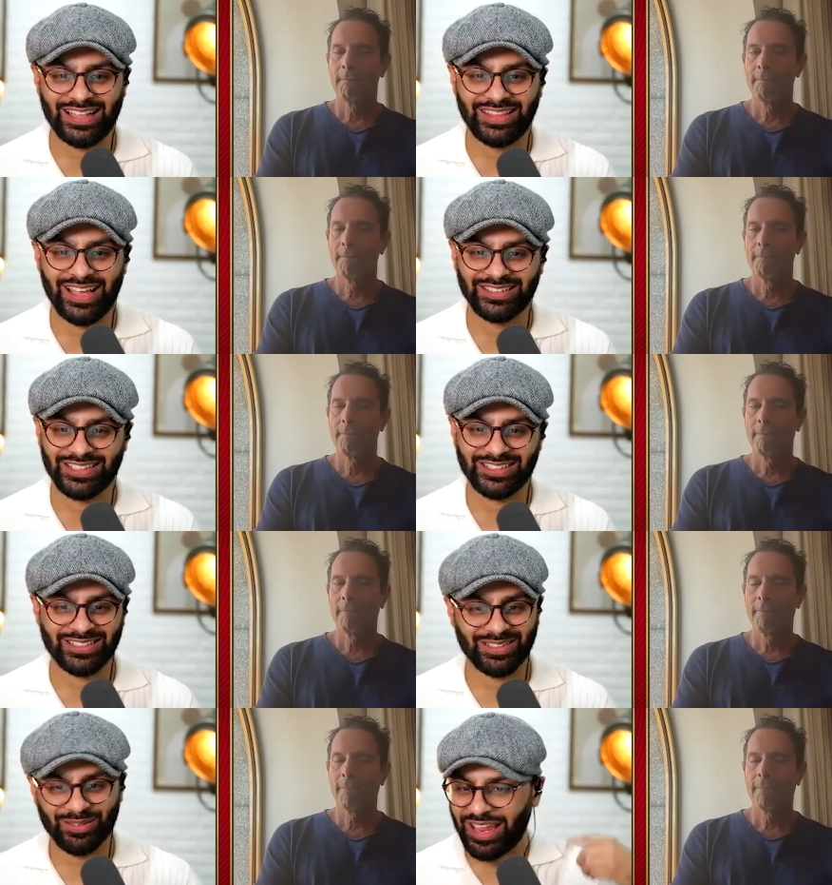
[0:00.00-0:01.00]
Speaker 1: that
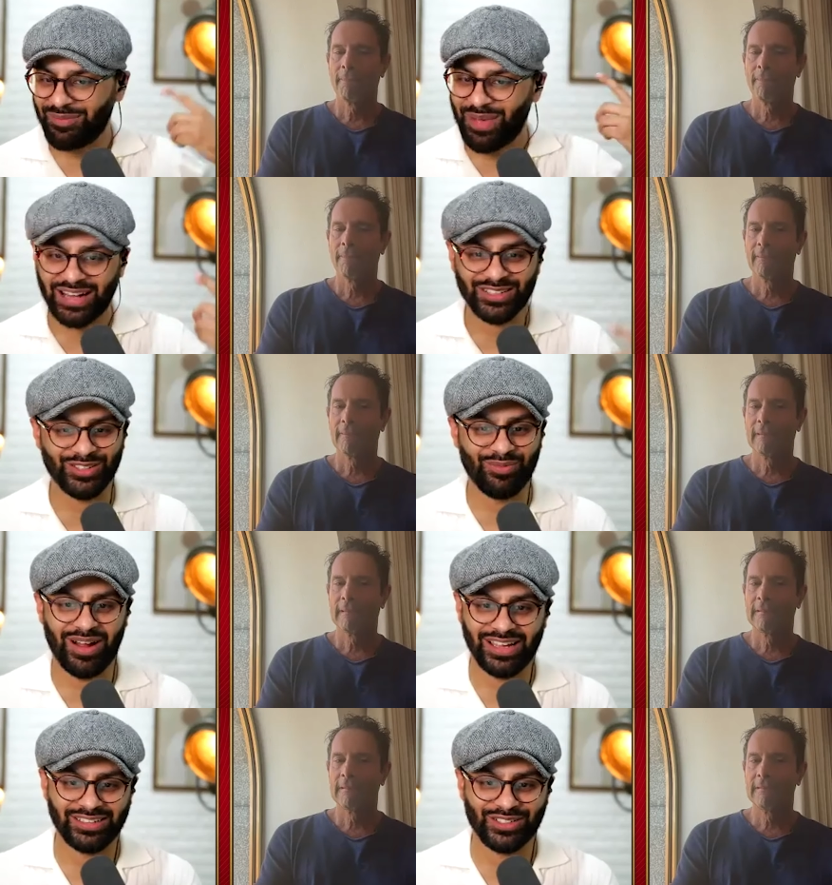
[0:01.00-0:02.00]
just came back to your
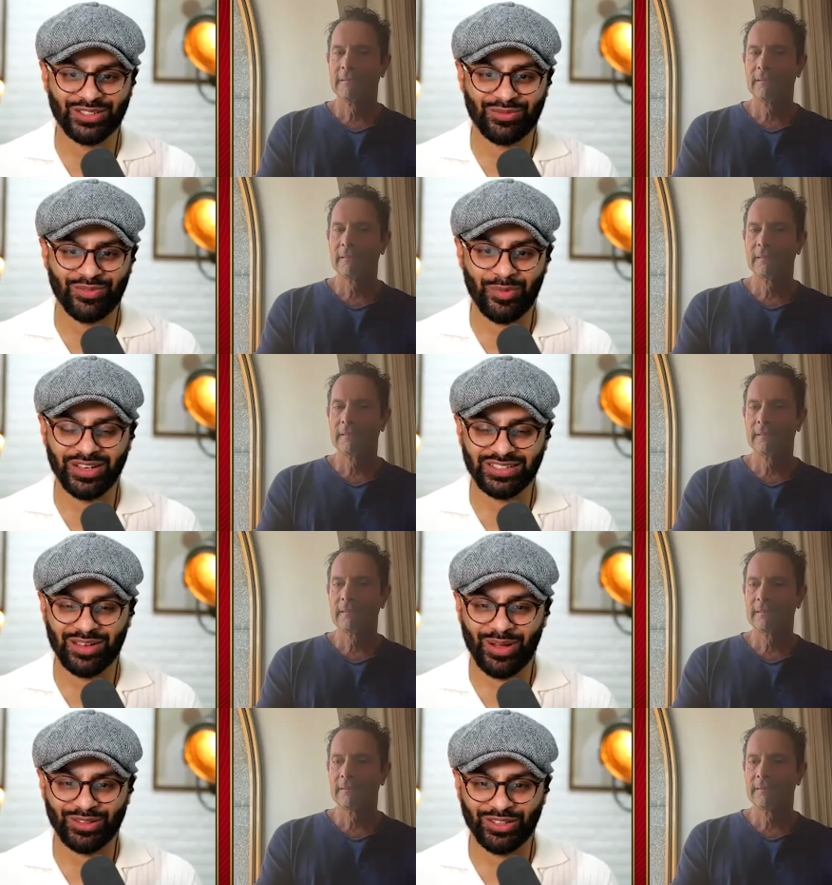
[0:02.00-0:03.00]
mind, just reminiscing
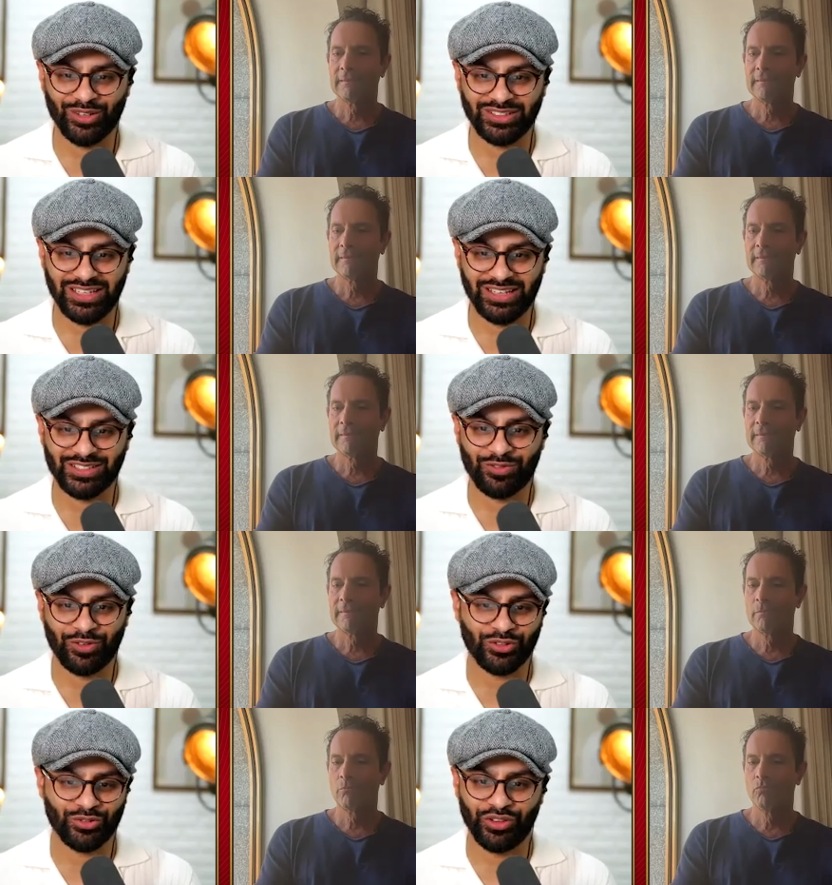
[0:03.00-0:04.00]
about the good days
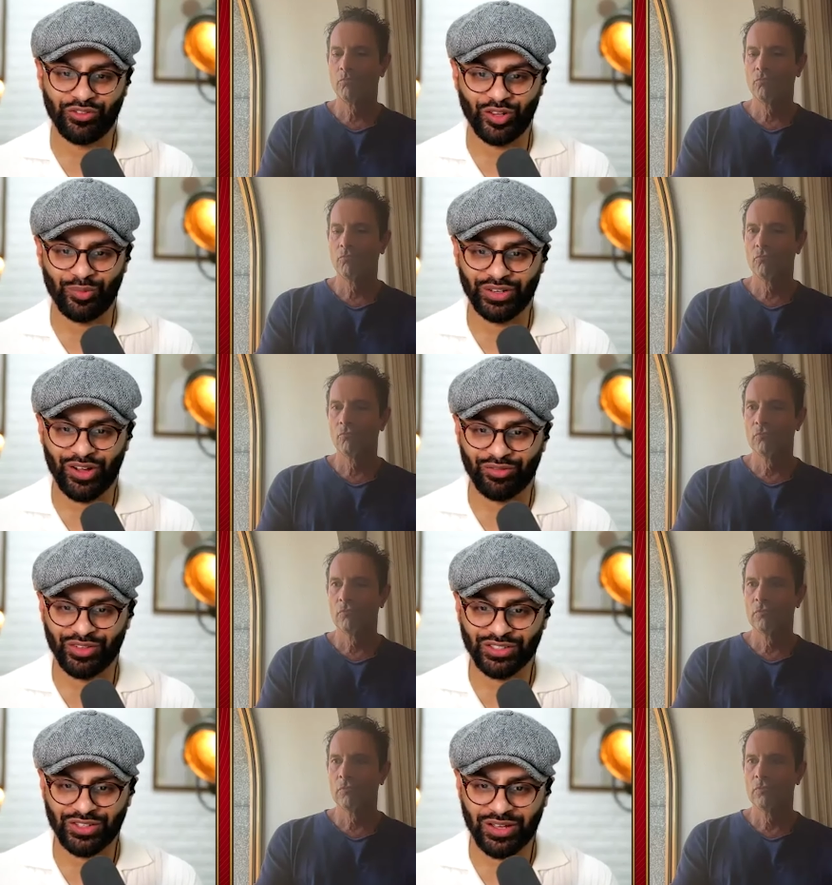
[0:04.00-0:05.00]
during the filming of
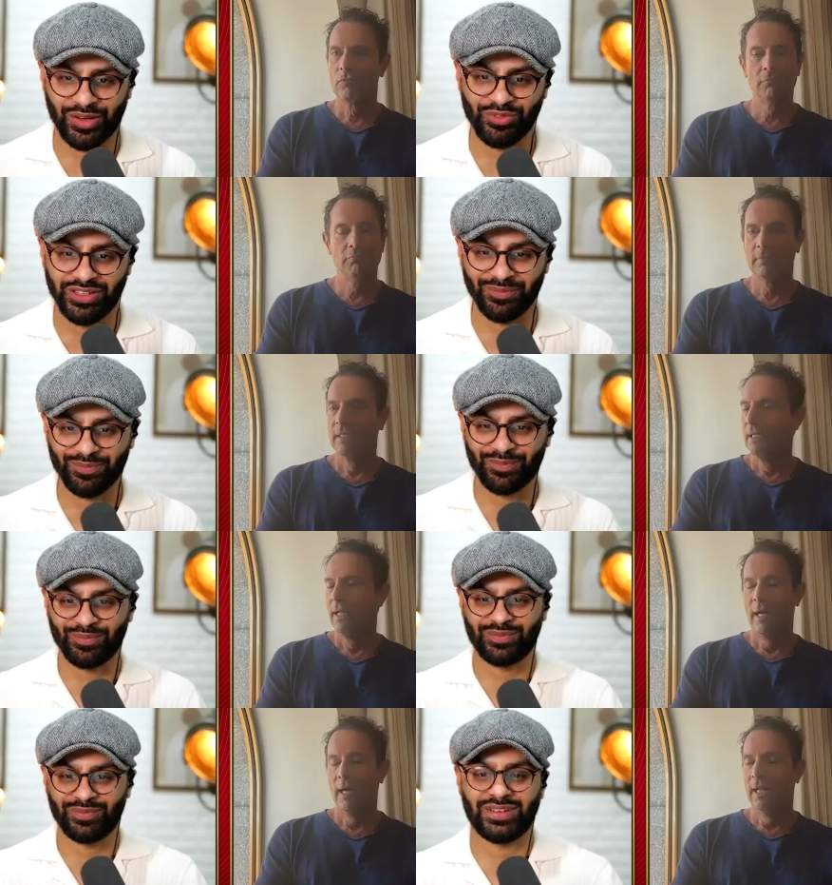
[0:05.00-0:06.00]
this uh, movie?
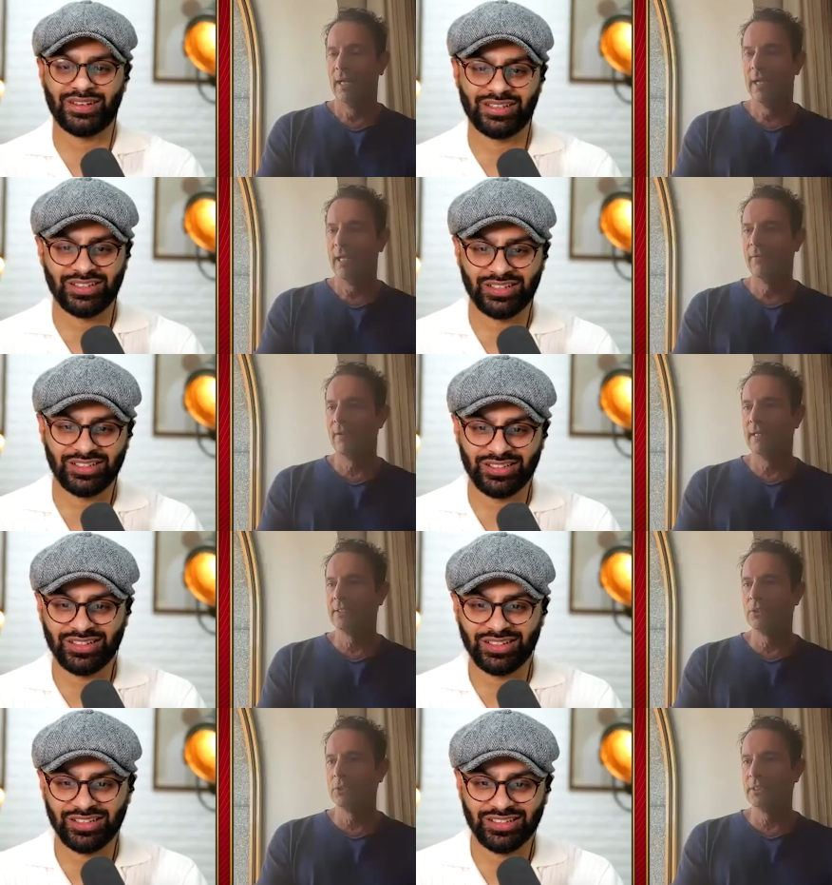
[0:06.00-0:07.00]
Speaker 2: I, I, have
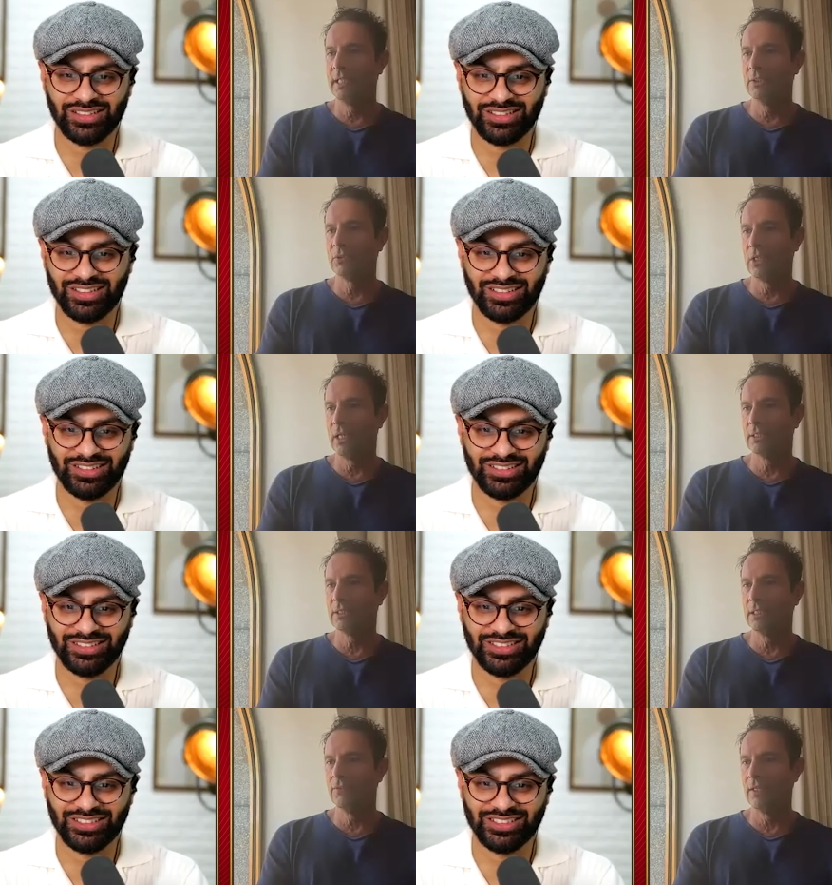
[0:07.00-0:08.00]
had good days for the
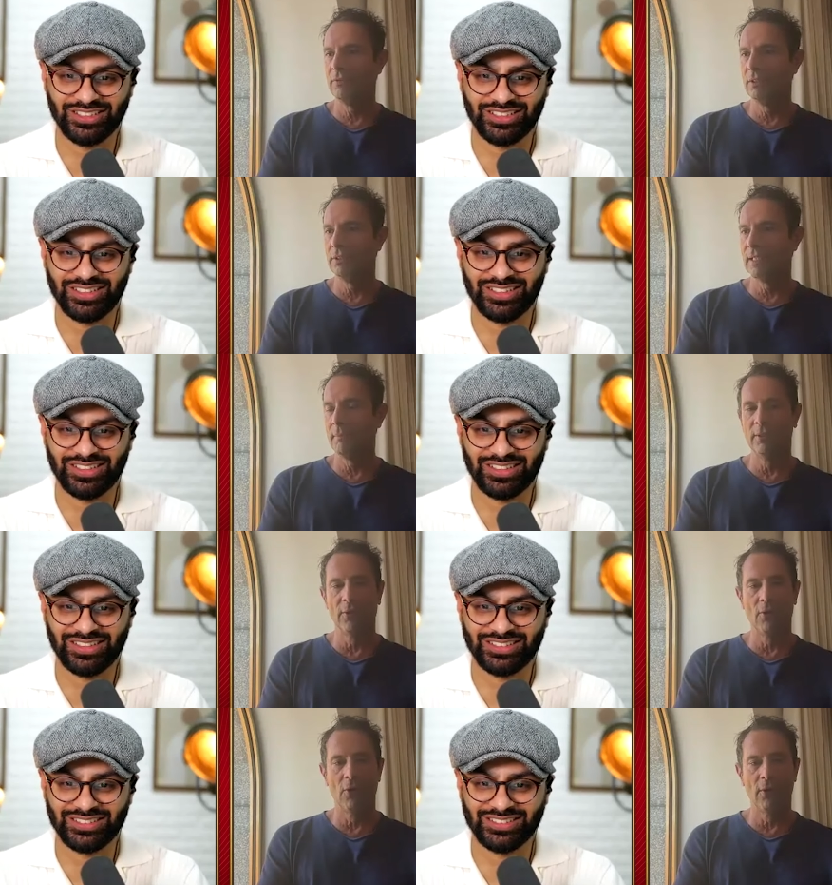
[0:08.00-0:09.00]
last 35 years. I've been
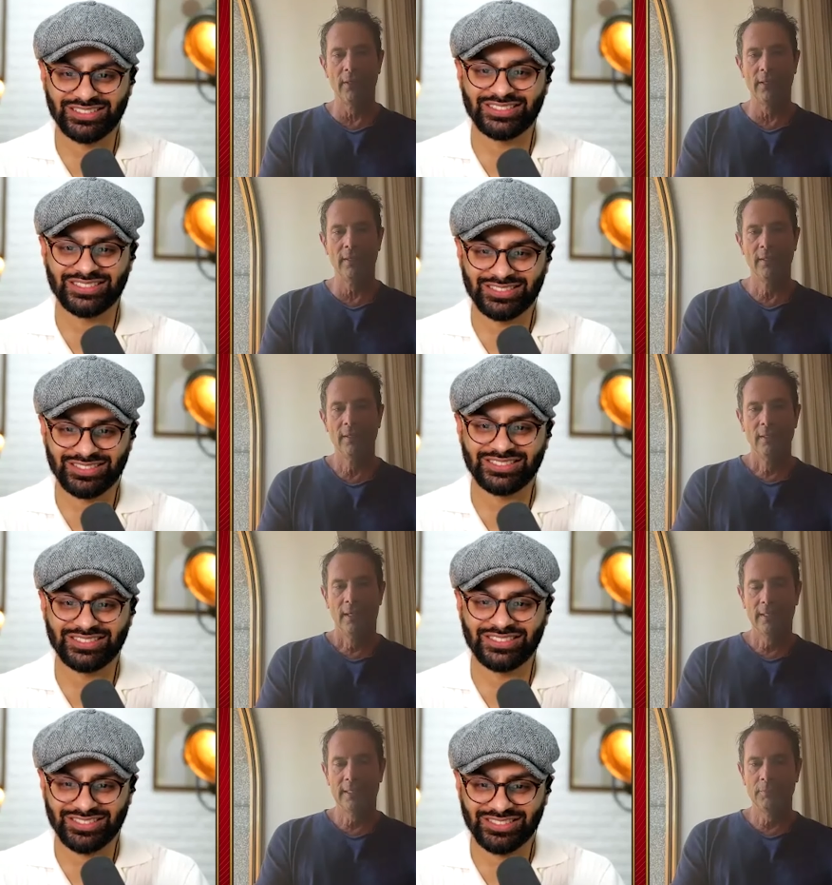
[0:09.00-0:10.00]
on a holiday.
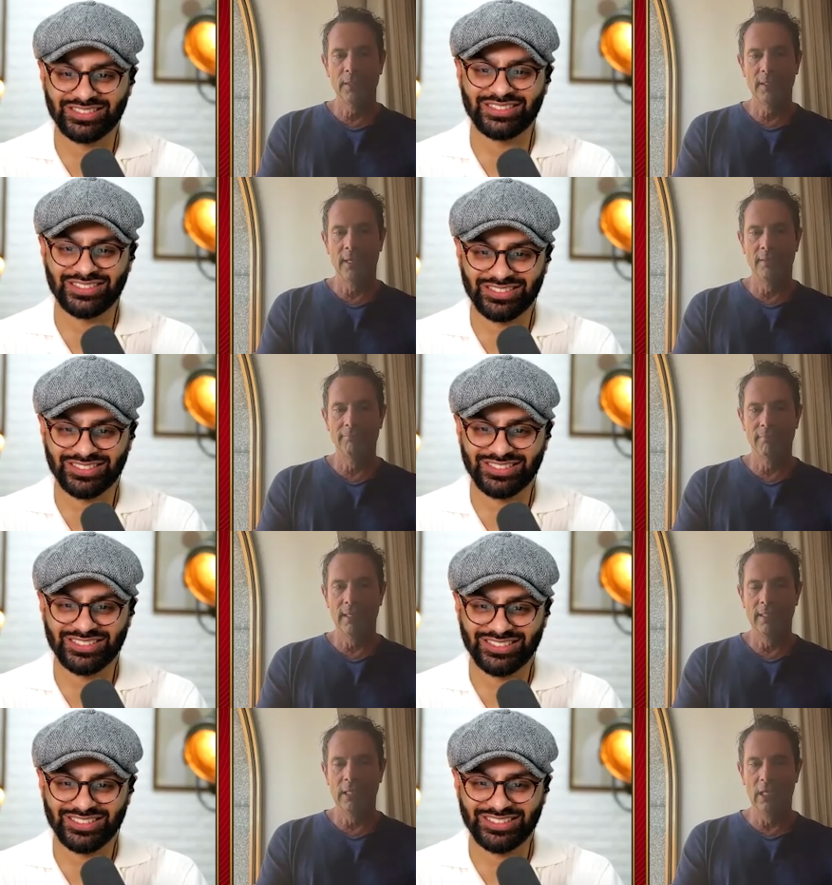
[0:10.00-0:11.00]
I keep saying I,
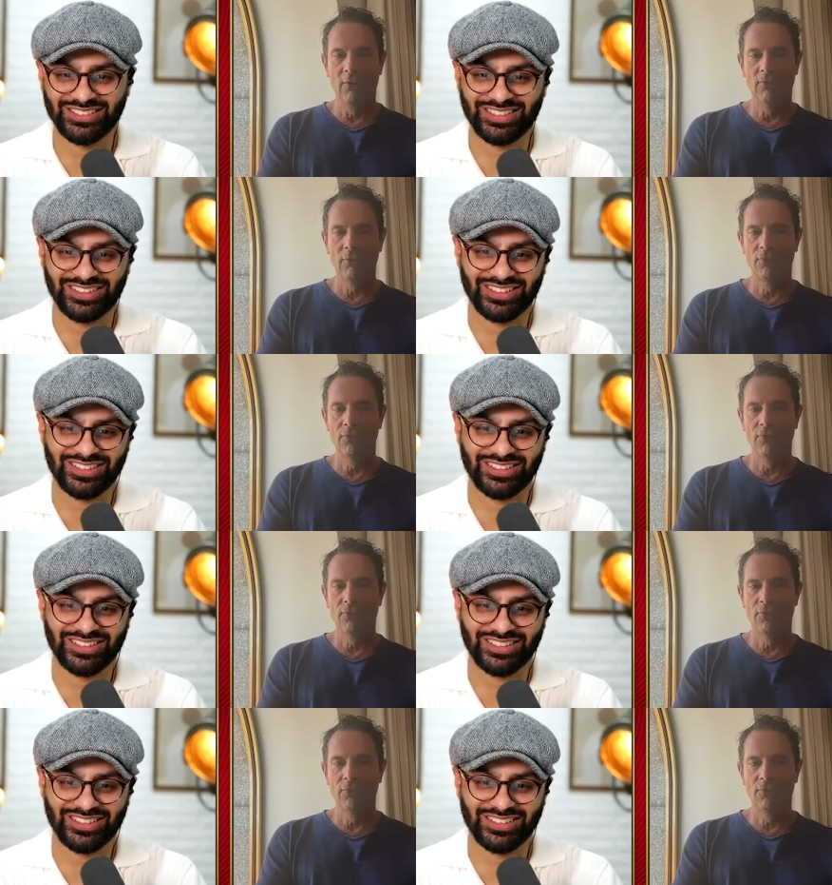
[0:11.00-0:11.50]
I love